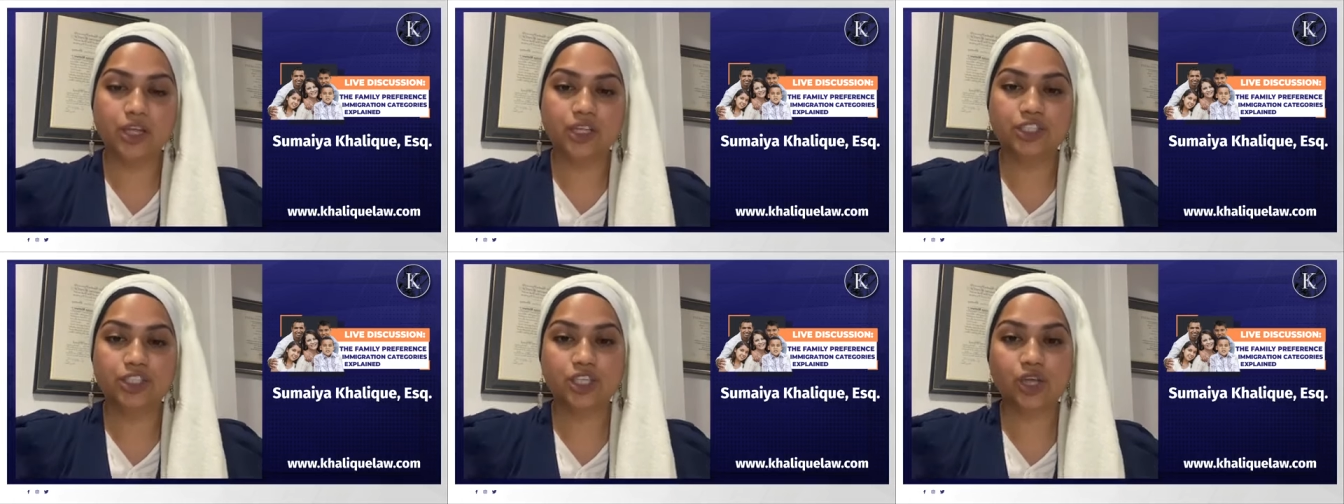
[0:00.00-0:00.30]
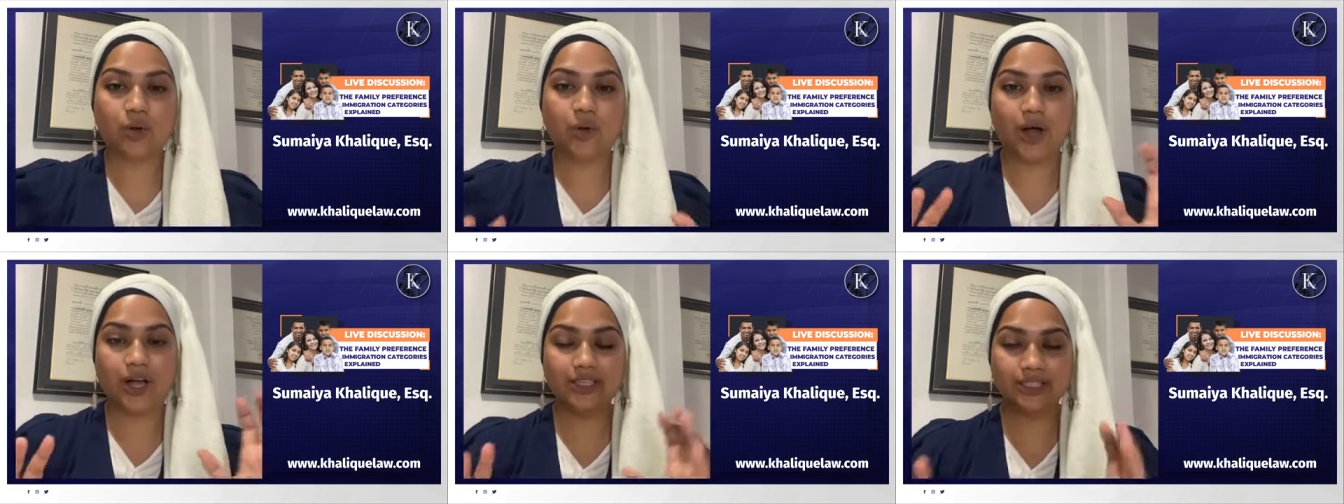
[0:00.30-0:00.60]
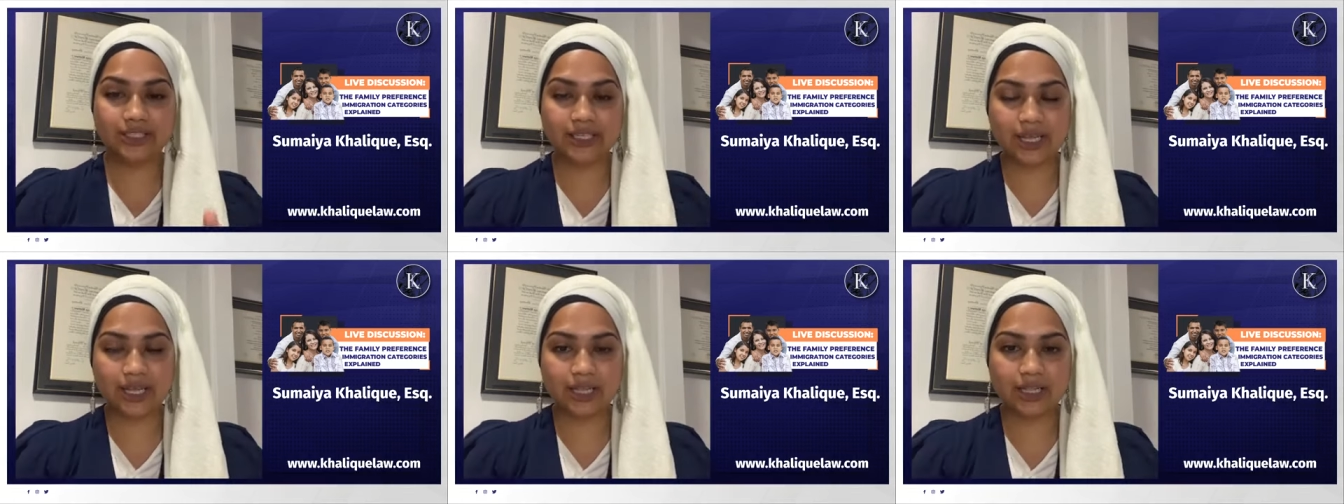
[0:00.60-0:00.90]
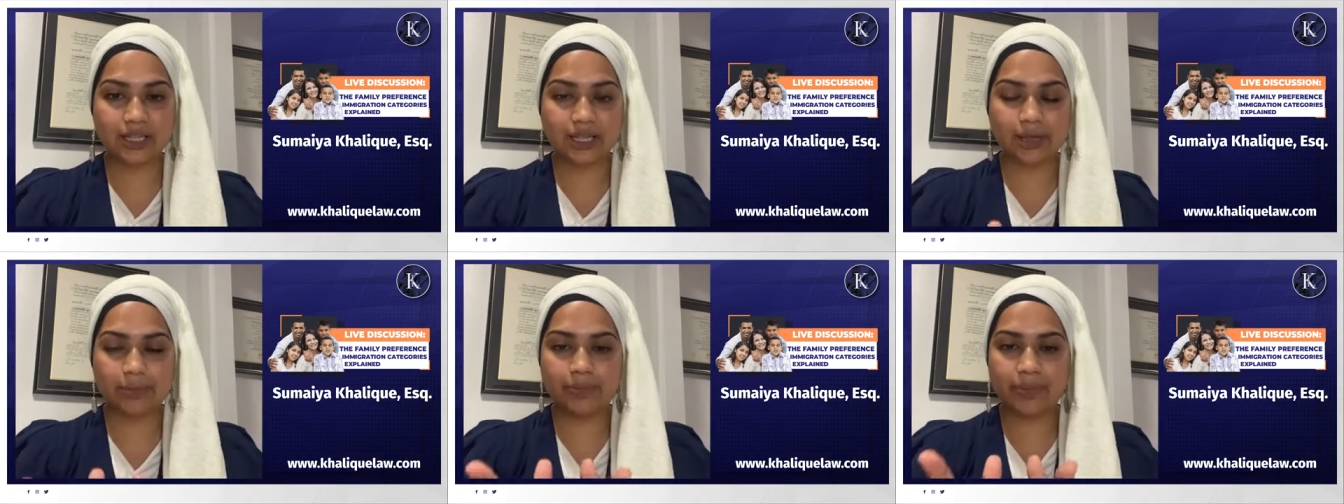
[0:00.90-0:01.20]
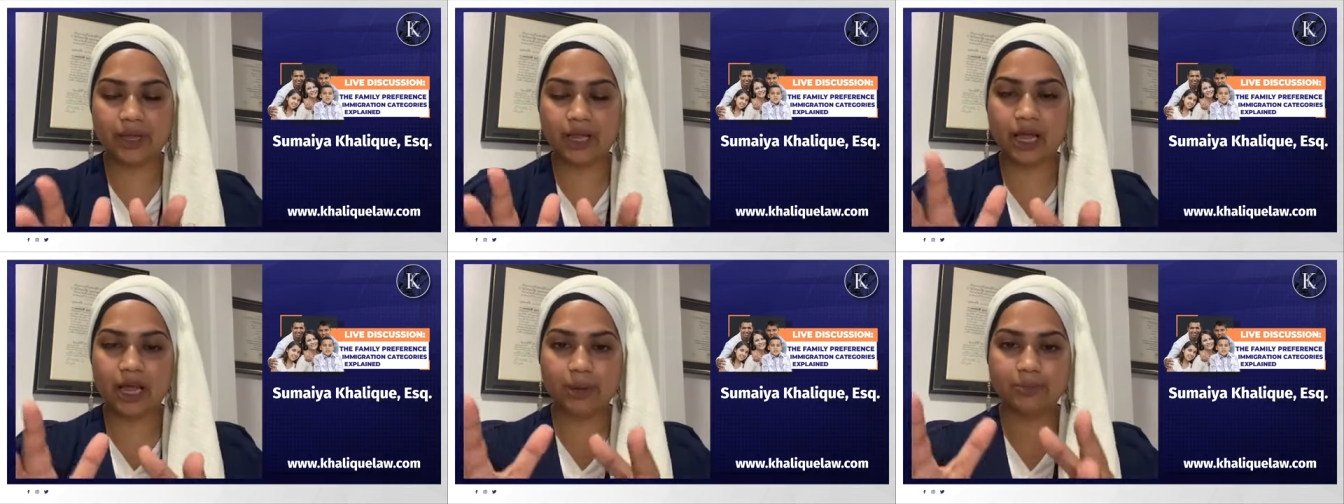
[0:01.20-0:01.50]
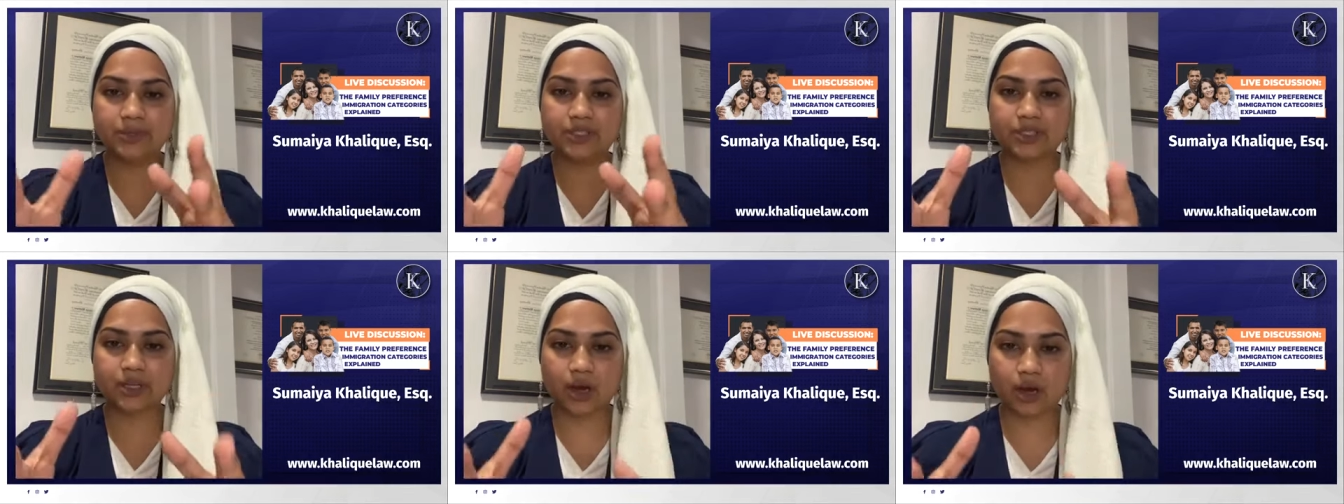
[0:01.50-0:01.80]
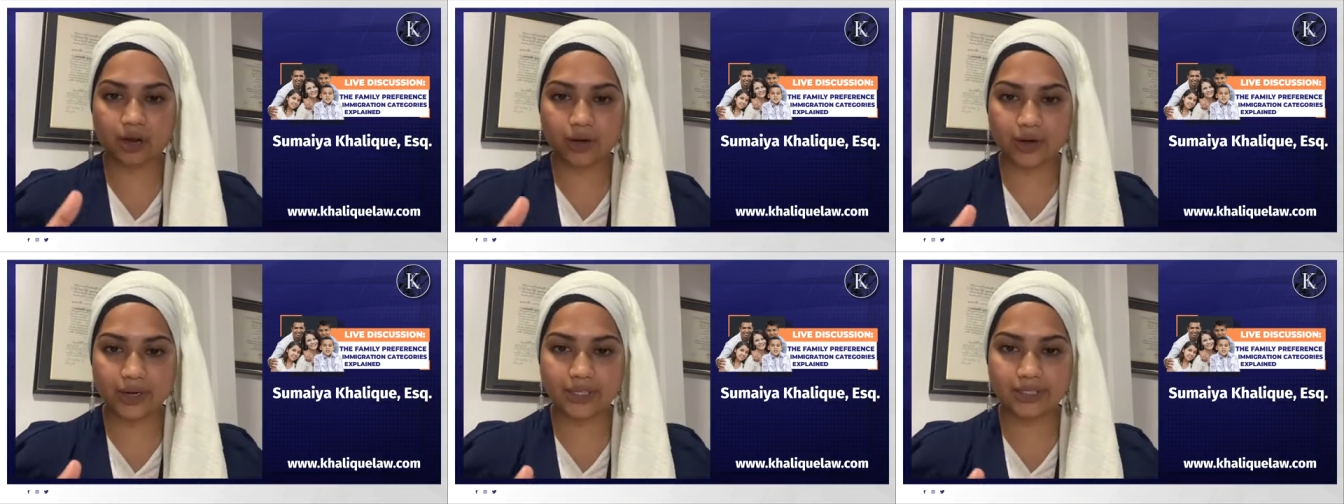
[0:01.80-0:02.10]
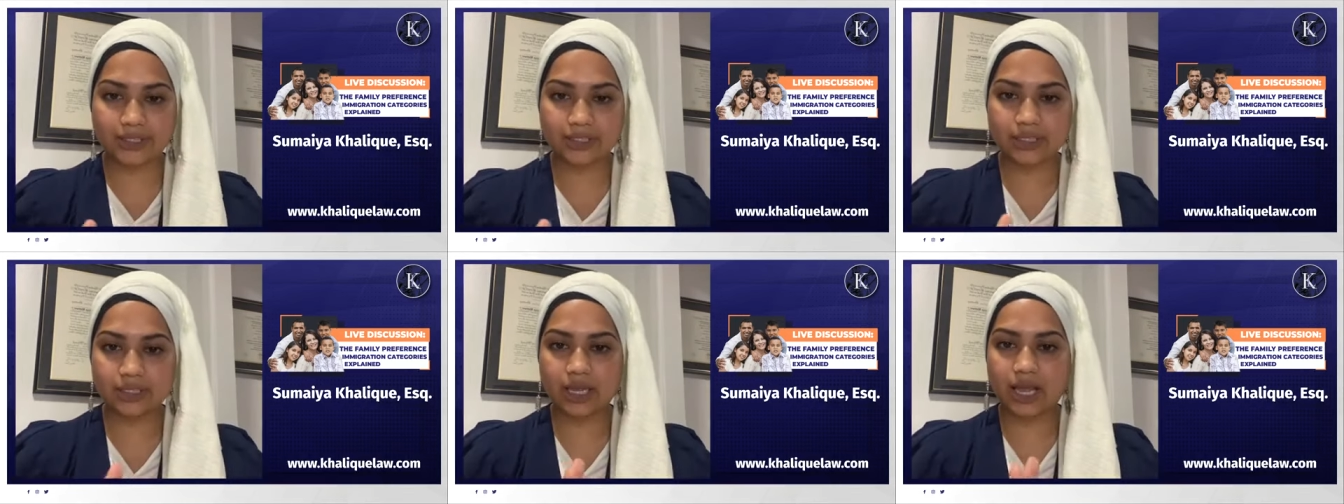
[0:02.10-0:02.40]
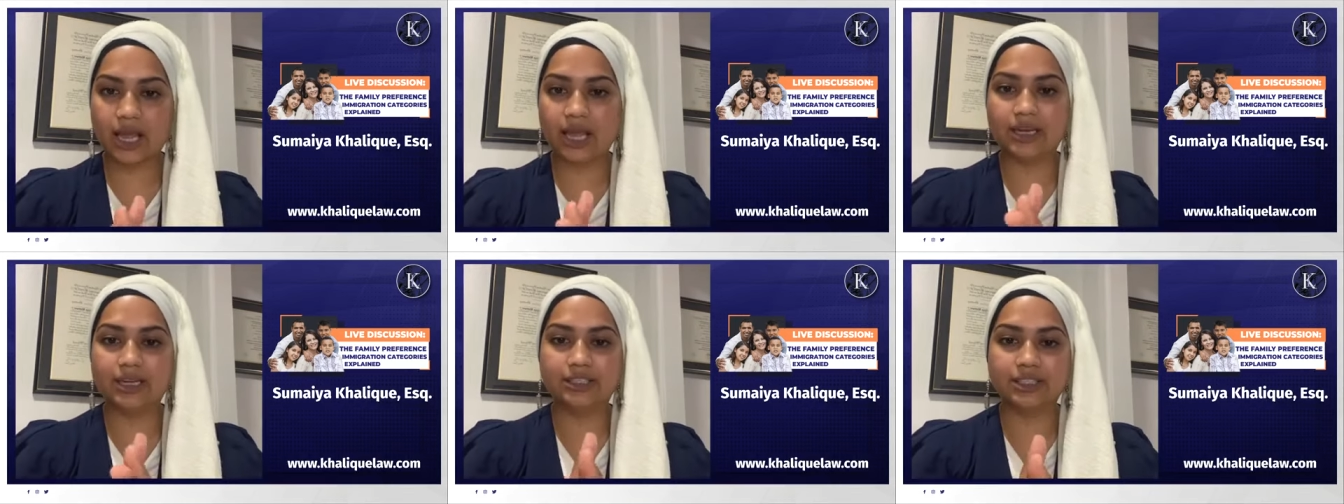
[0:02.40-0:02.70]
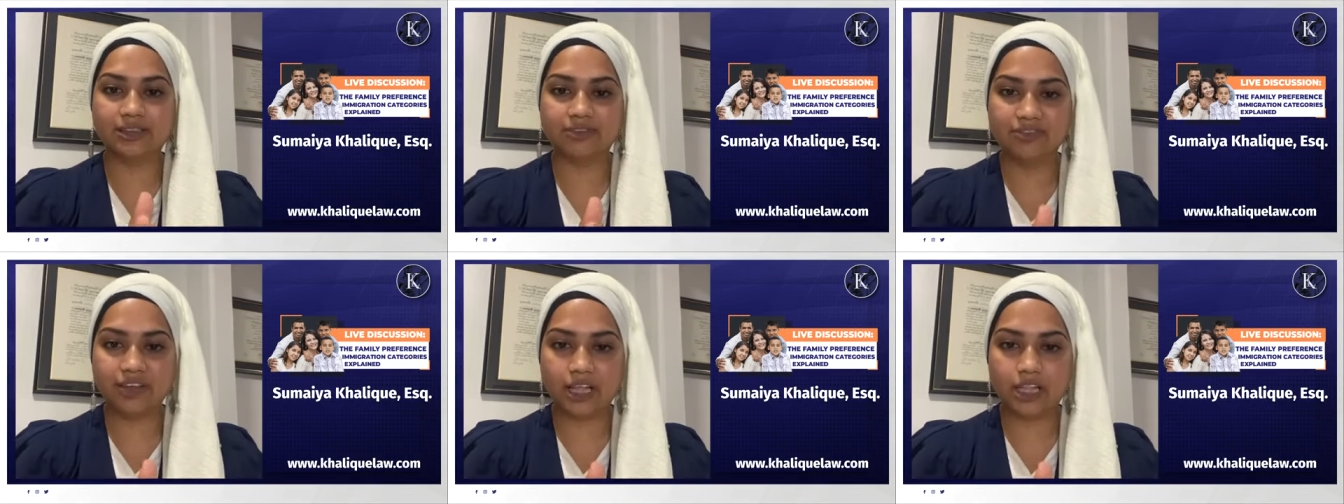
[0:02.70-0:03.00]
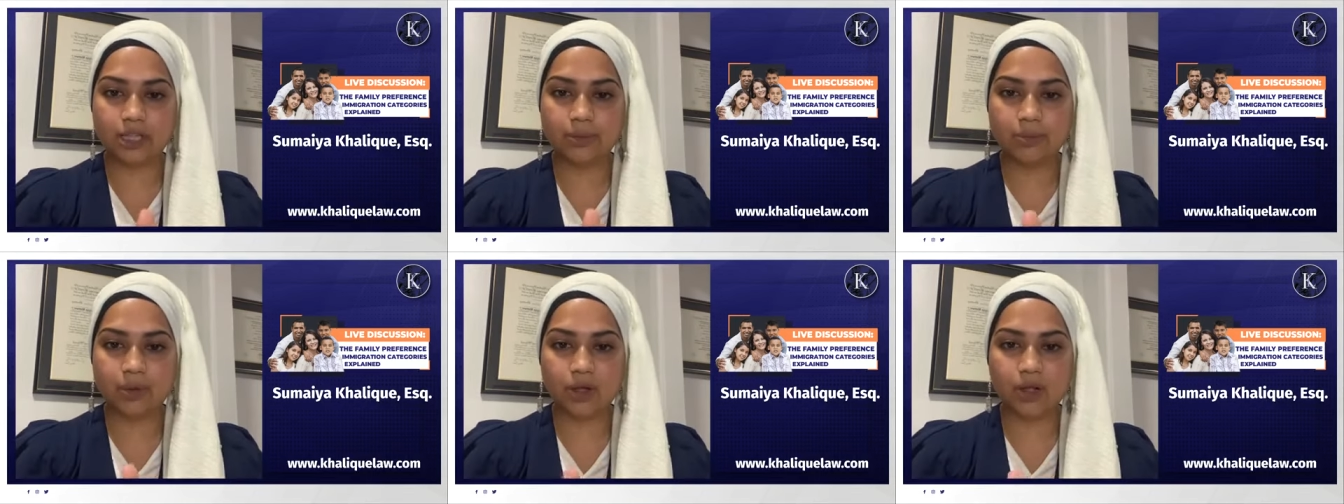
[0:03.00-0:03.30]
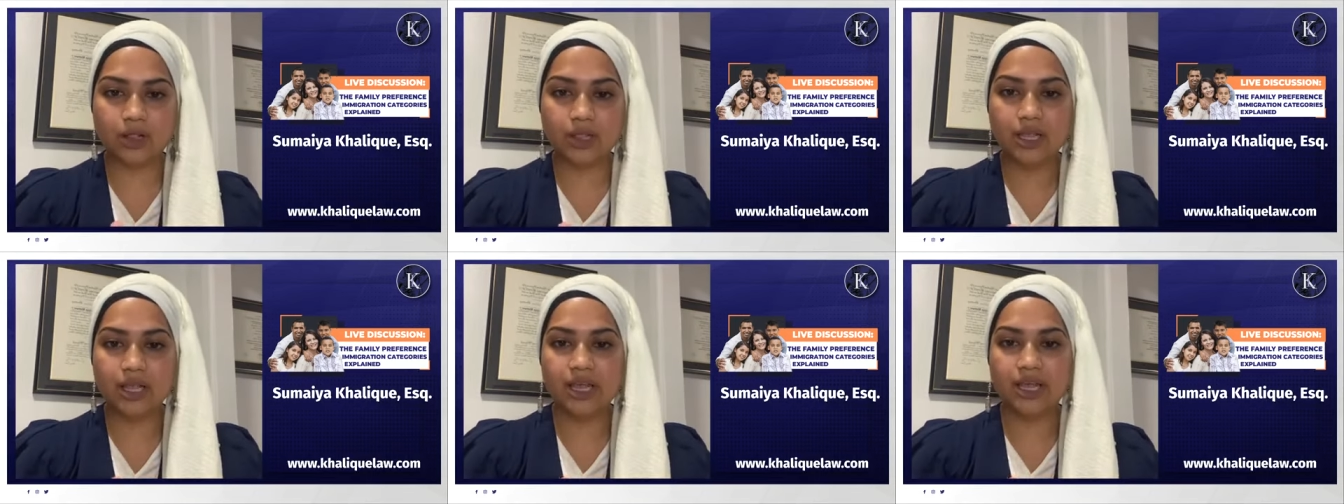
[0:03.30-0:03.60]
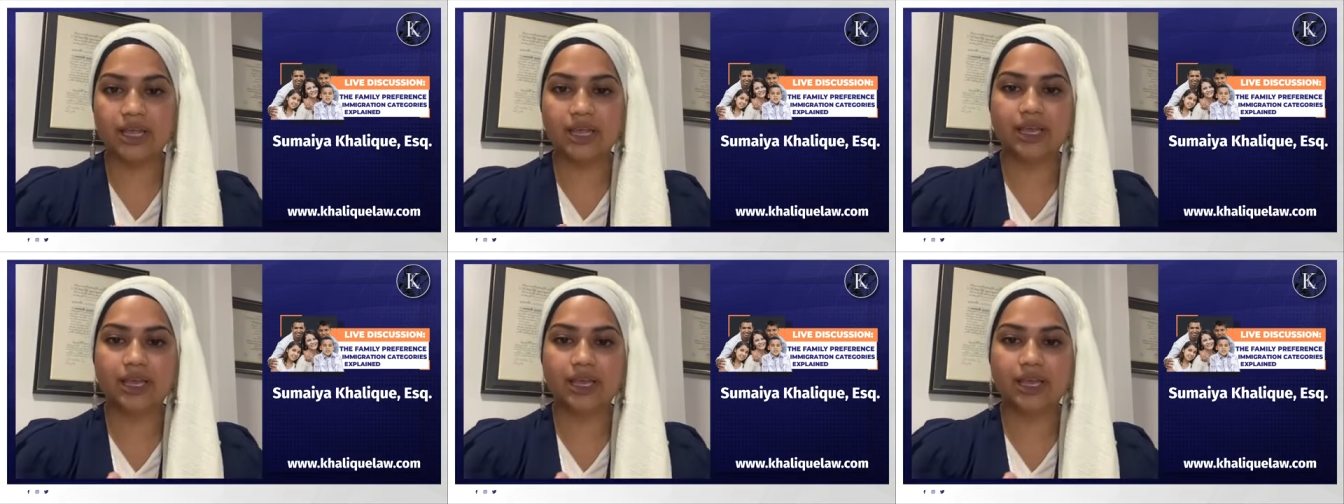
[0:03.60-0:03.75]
So until it becomes current and it's available,